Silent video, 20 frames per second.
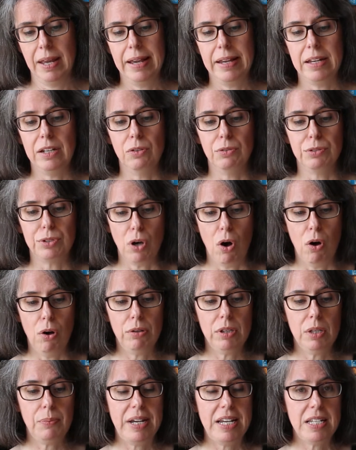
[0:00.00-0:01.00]
He knows
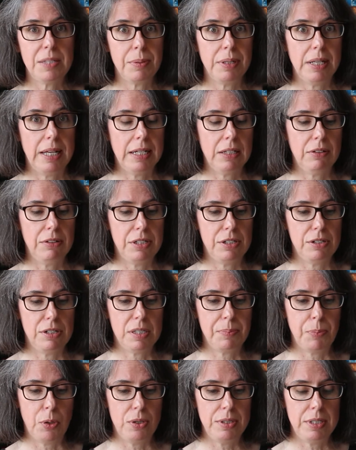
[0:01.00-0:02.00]
all the ways we're likely to
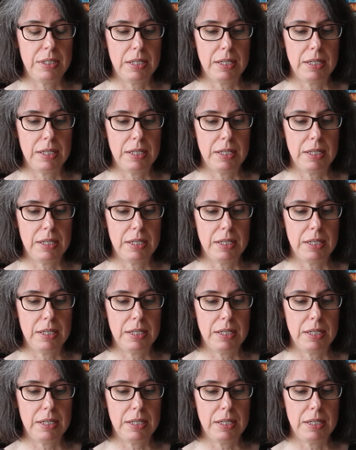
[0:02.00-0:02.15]
respond